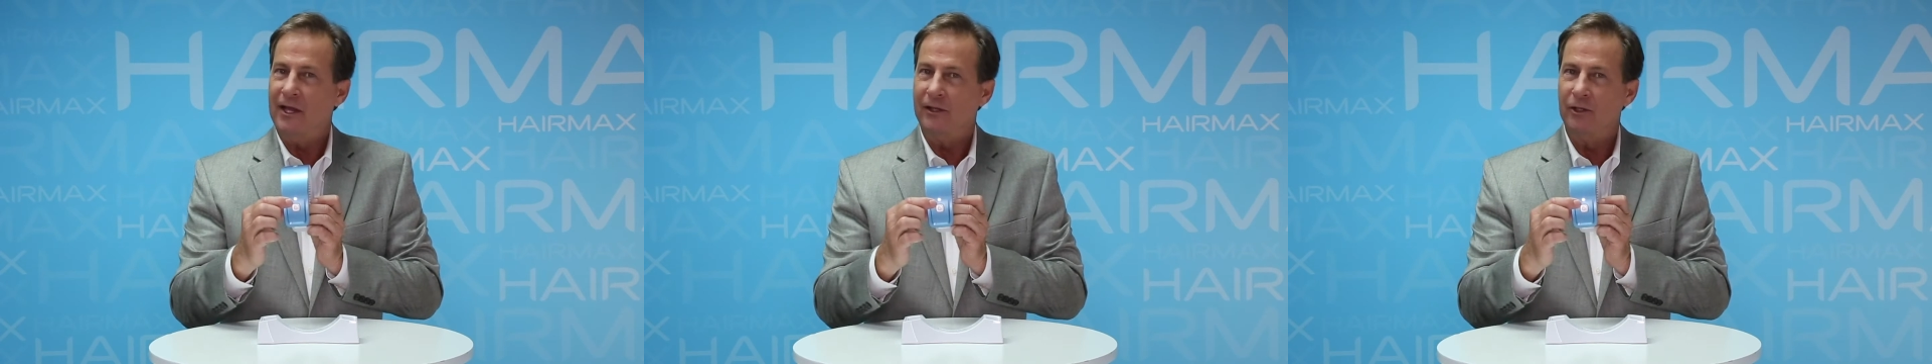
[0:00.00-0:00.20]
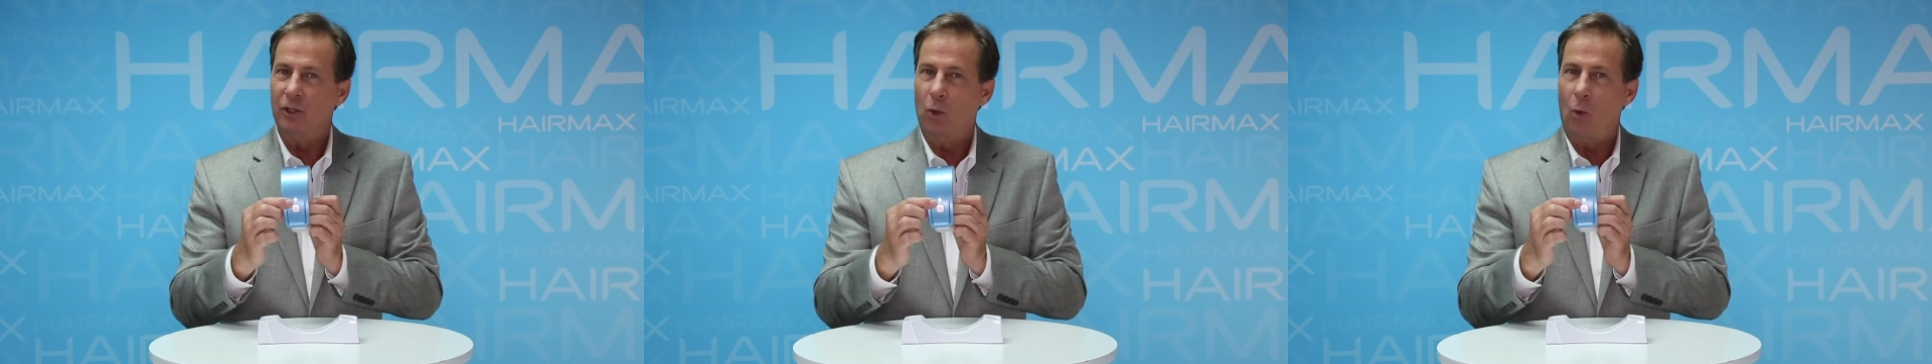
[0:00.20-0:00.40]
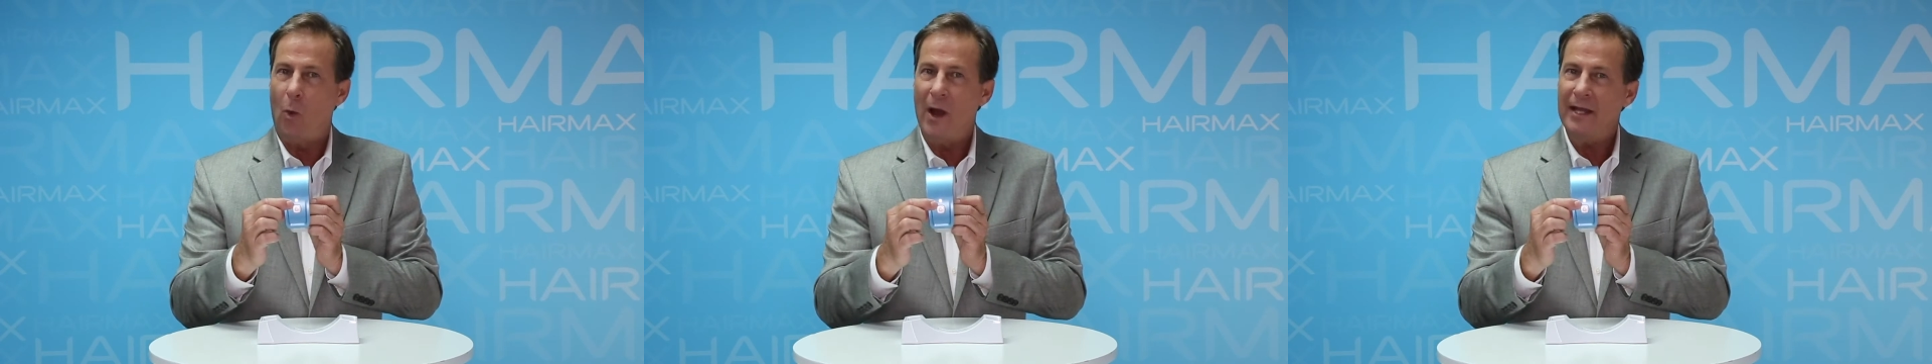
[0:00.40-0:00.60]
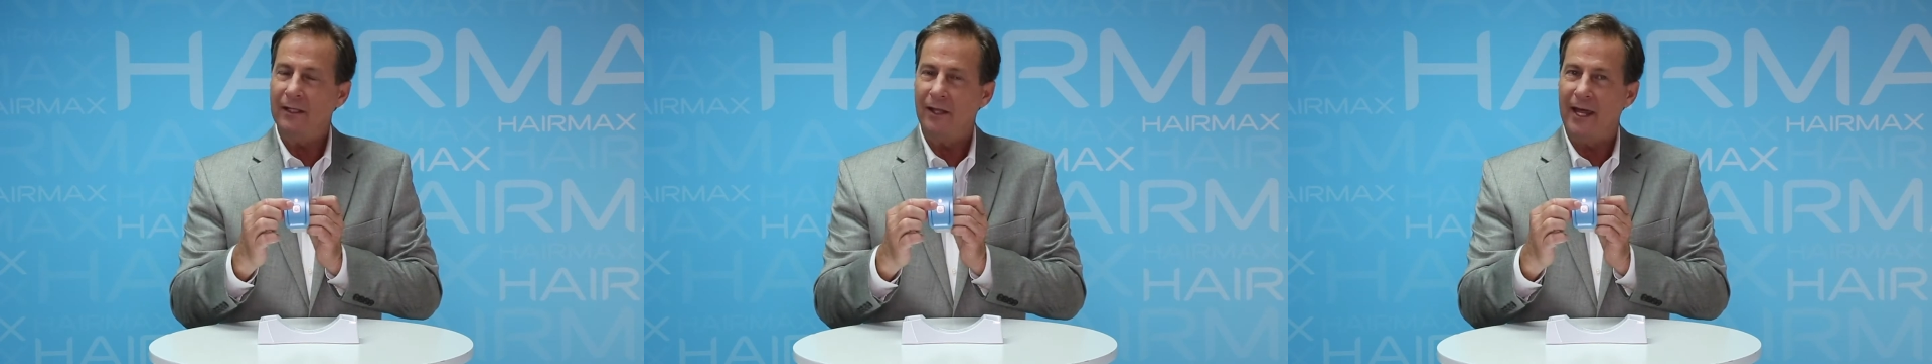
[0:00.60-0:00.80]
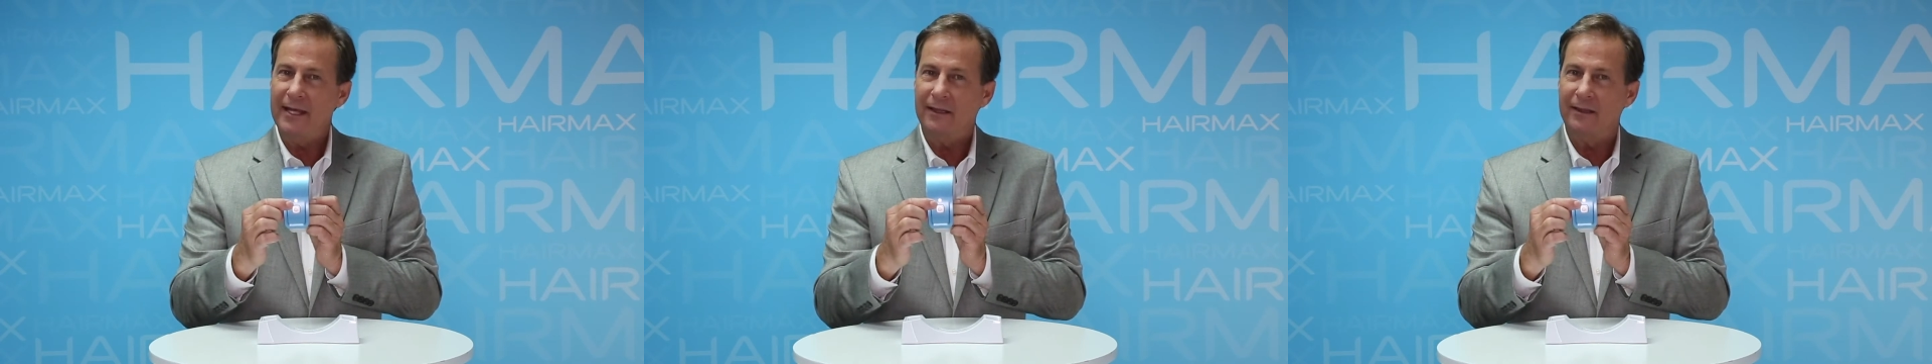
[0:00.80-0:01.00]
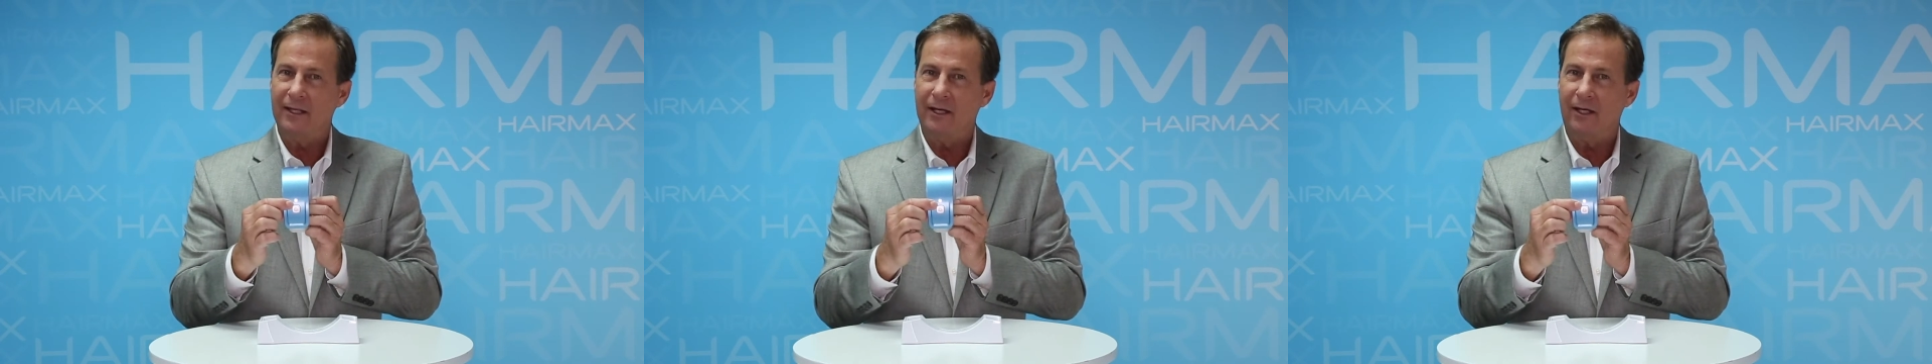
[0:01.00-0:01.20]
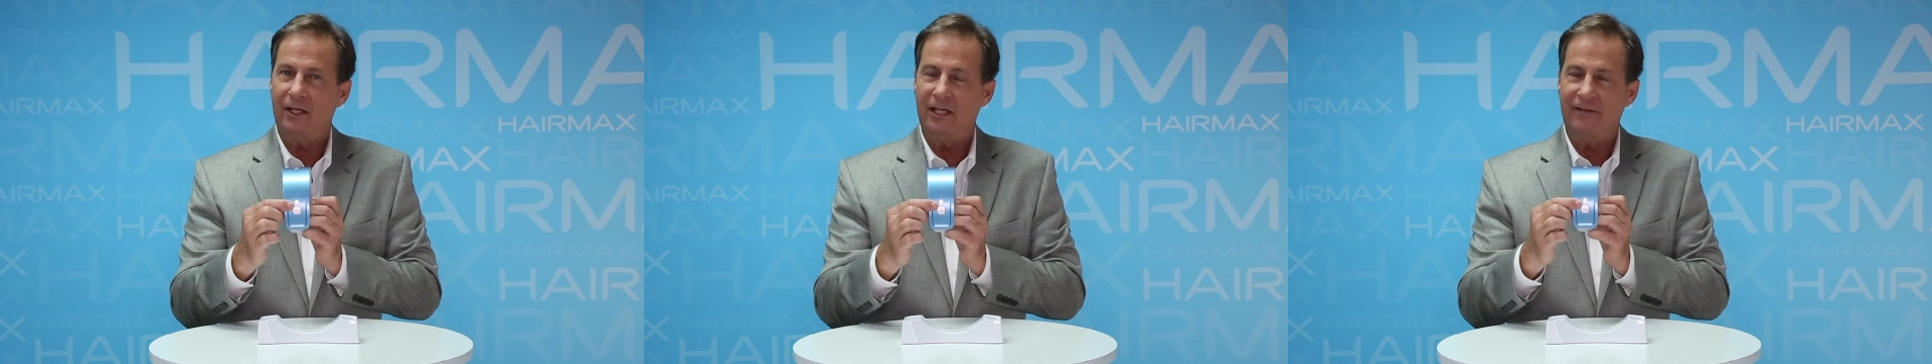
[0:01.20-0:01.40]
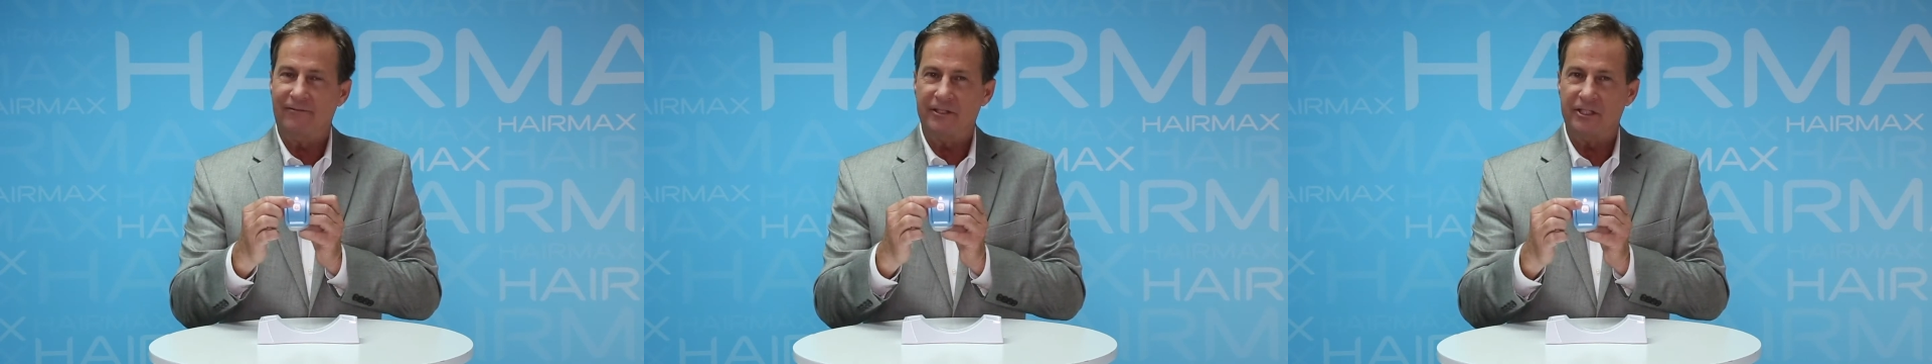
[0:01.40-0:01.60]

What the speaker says: That little white light there,